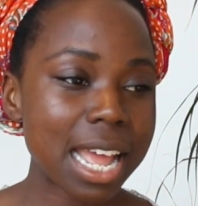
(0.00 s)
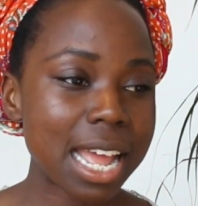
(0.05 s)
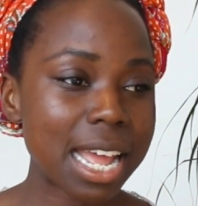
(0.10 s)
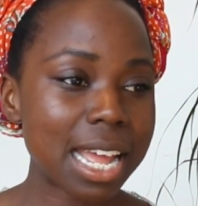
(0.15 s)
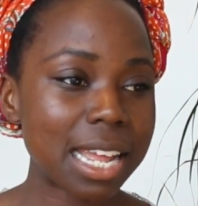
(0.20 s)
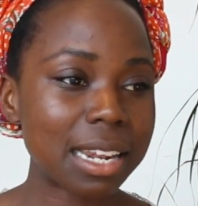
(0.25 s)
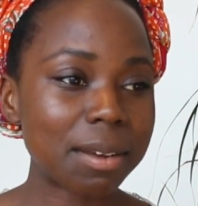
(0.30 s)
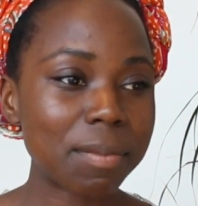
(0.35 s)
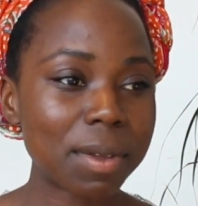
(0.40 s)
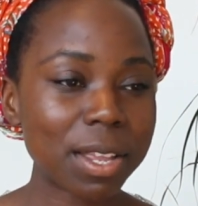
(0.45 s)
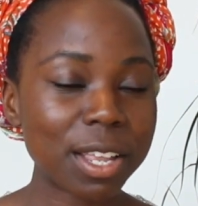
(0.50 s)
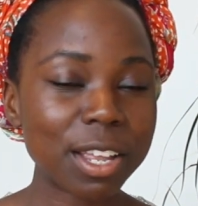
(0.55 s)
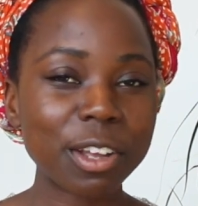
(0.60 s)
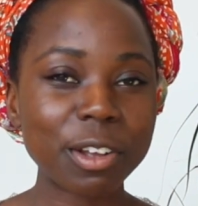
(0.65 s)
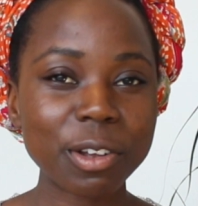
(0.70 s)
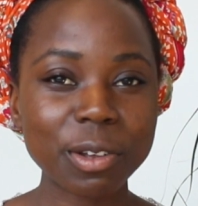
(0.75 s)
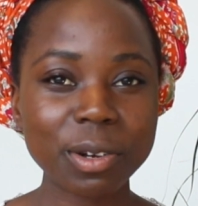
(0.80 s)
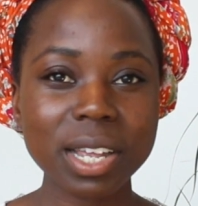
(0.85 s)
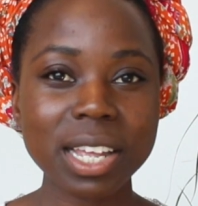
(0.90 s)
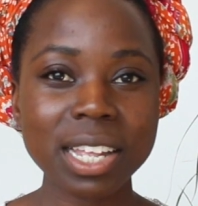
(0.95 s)
And being
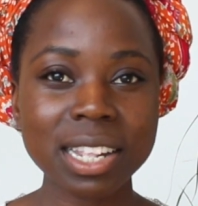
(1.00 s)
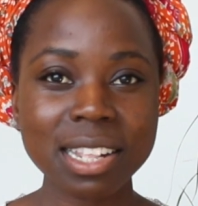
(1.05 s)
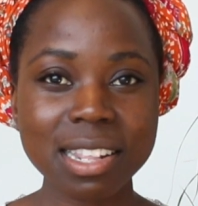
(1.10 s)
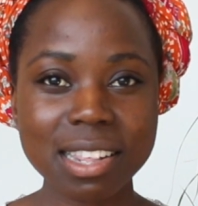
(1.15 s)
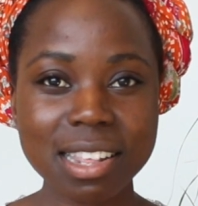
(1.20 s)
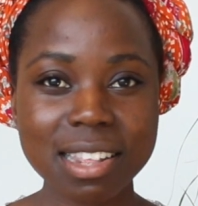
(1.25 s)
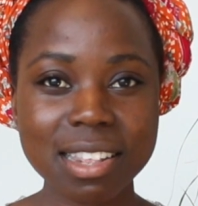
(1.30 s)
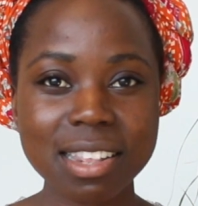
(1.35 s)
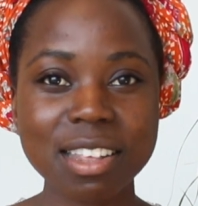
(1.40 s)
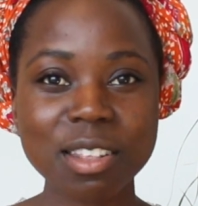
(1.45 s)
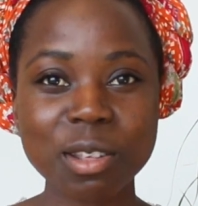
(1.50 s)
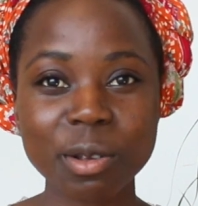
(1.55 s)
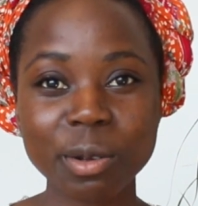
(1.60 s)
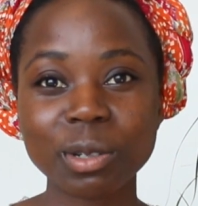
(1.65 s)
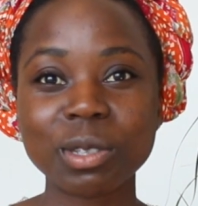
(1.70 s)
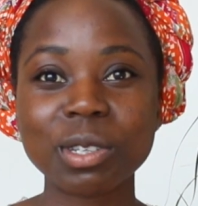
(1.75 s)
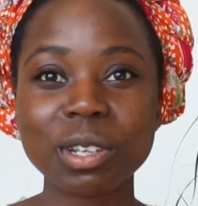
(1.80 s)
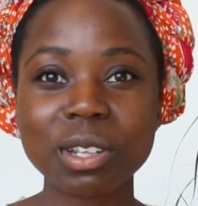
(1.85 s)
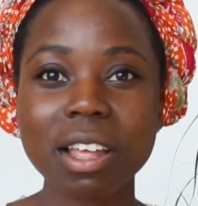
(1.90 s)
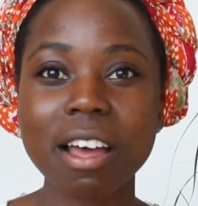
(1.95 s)
a good ancestor is
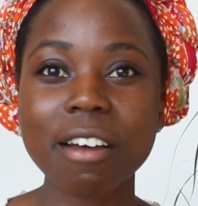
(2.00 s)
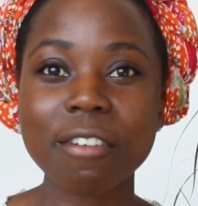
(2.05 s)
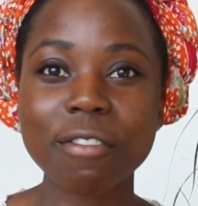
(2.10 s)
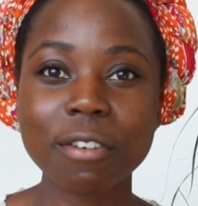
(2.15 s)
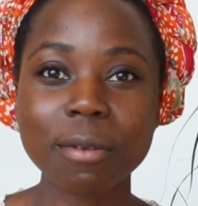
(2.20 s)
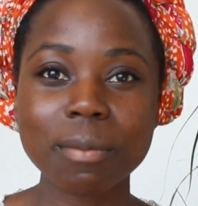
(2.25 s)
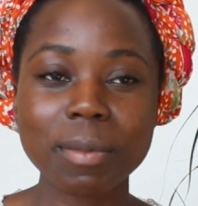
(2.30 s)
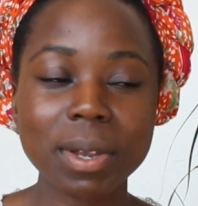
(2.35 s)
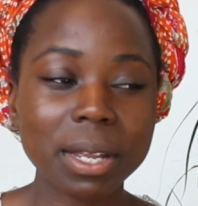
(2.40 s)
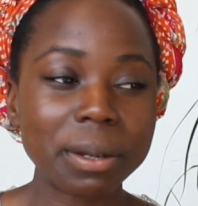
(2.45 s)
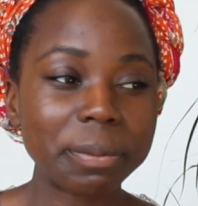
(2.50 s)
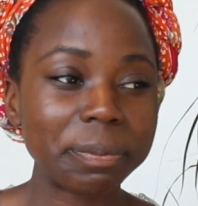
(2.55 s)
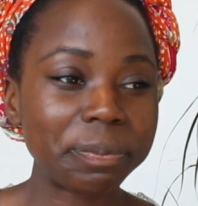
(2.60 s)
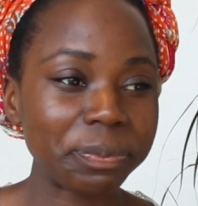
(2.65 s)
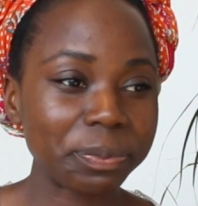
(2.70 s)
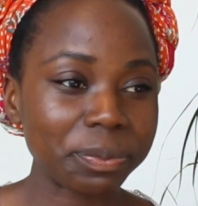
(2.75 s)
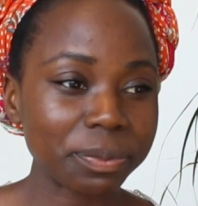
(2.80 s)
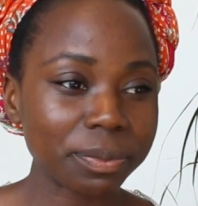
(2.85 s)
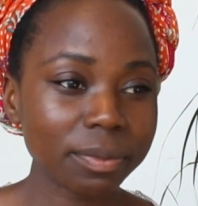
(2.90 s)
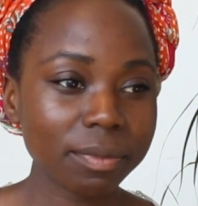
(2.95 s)
also that for me,
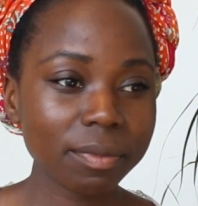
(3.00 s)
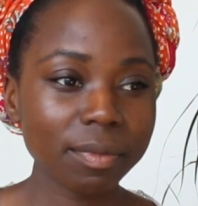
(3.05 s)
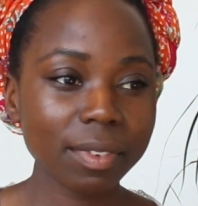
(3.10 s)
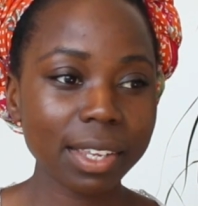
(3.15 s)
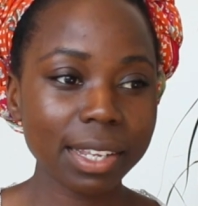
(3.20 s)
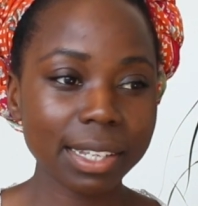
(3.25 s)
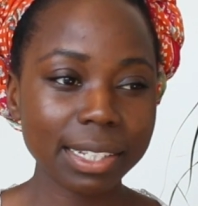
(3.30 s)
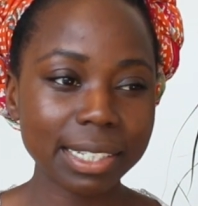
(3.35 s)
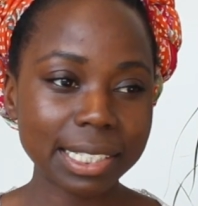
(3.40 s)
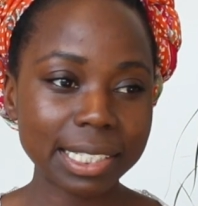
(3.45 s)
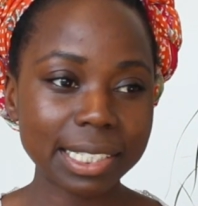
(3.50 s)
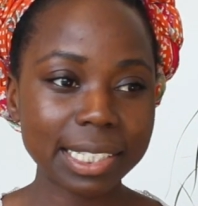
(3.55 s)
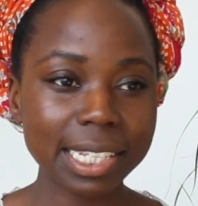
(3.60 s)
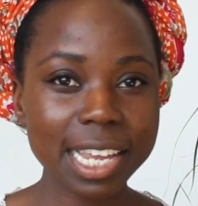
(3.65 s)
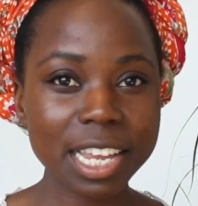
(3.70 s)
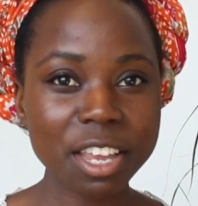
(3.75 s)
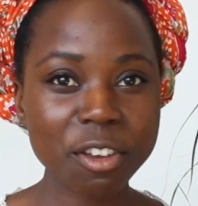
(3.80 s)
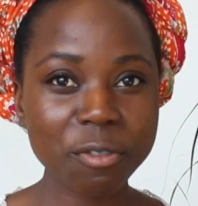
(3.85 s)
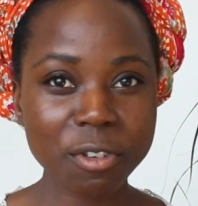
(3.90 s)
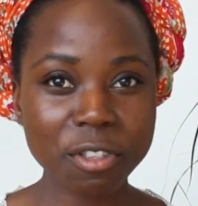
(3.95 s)
is
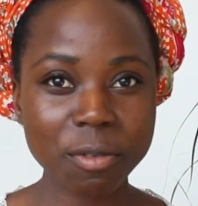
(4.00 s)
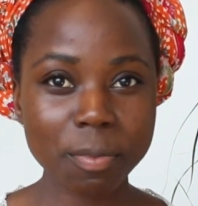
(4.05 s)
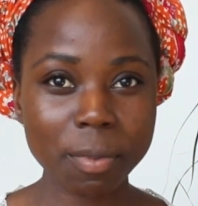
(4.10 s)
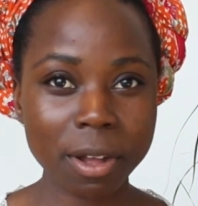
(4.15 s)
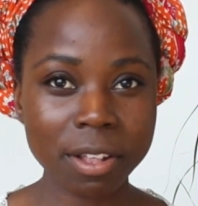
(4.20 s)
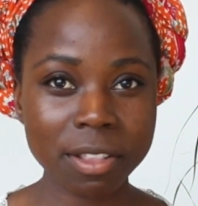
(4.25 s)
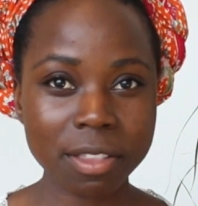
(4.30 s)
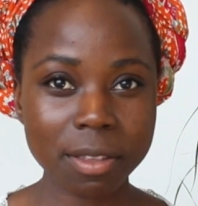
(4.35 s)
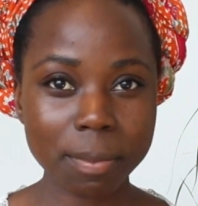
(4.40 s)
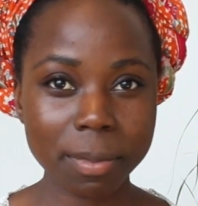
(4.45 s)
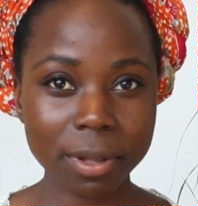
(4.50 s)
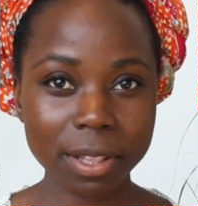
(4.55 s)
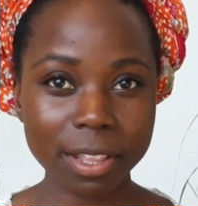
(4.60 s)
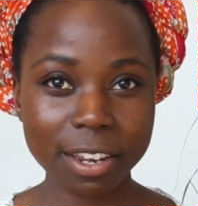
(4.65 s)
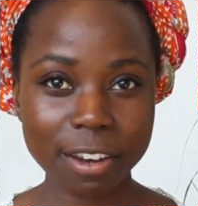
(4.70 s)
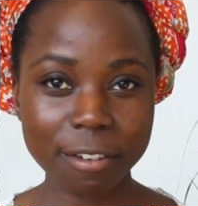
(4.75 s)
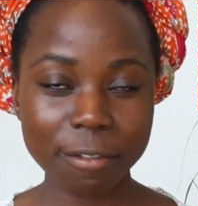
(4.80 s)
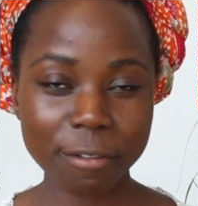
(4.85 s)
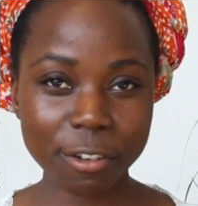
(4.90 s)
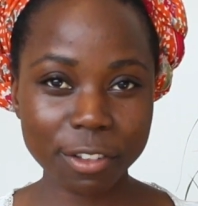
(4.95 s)
taking
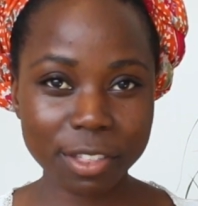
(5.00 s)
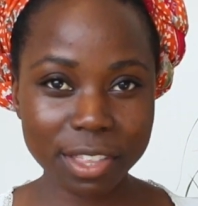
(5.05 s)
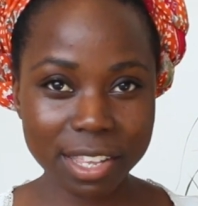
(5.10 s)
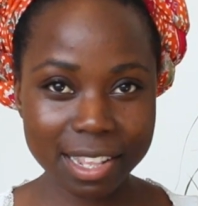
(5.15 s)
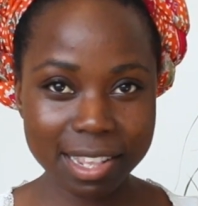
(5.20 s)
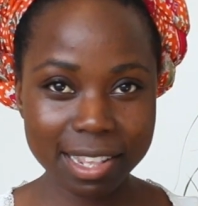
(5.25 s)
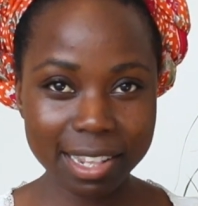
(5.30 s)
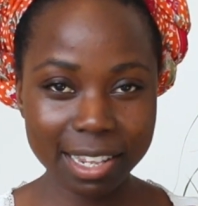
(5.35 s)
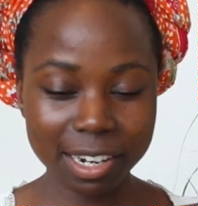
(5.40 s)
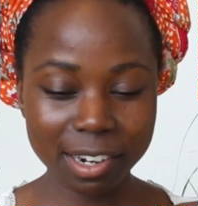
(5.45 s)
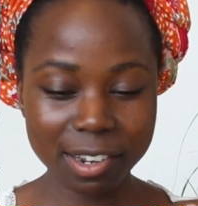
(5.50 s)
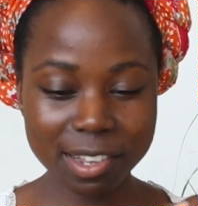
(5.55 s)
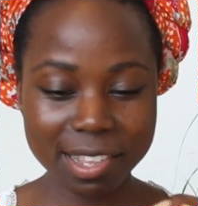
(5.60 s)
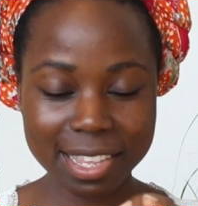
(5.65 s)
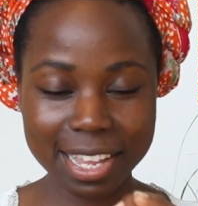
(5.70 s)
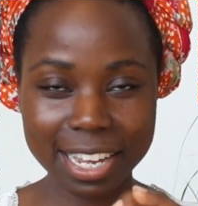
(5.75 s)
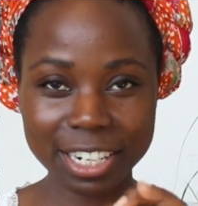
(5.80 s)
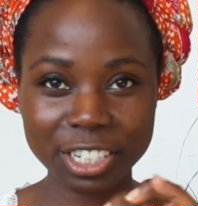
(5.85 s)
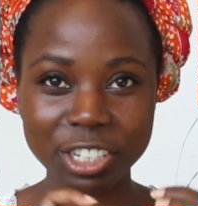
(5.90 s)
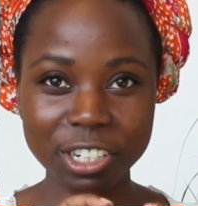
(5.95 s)
responsibility for this little
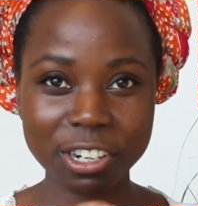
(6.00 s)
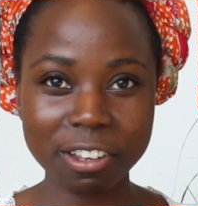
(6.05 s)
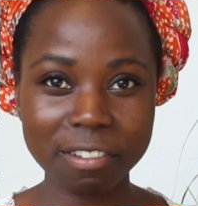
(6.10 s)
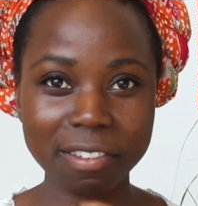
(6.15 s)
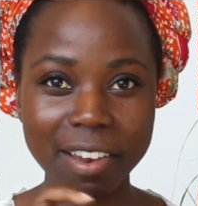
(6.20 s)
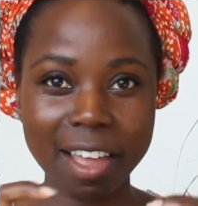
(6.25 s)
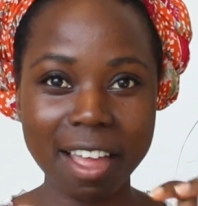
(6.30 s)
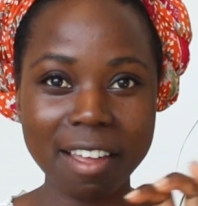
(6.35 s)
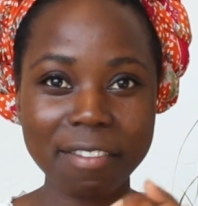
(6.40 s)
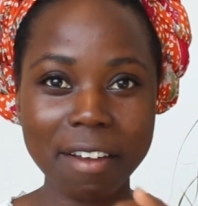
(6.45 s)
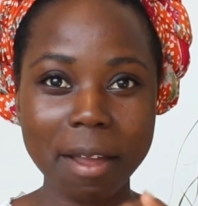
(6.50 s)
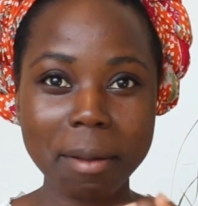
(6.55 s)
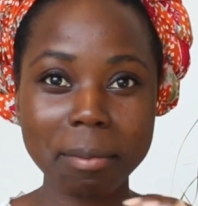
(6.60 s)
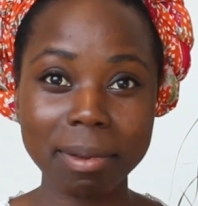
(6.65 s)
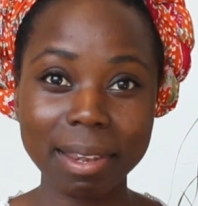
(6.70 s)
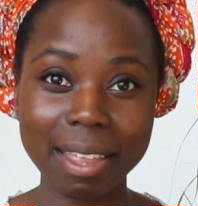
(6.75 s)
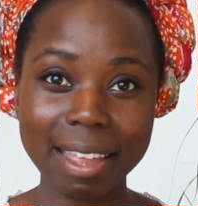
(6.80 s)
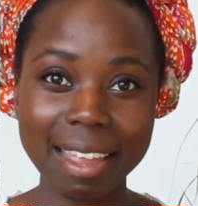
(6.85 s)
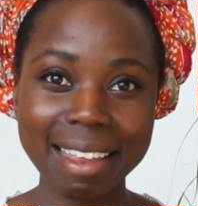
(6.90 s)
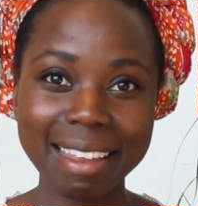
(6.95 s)
section of life
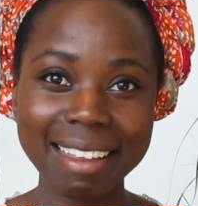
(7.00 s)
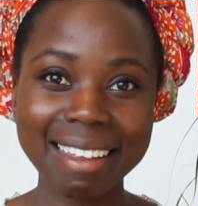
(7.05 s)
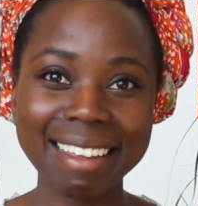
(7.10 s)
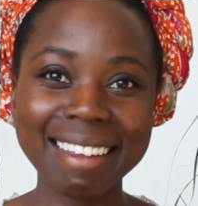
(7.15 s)
I'm playing.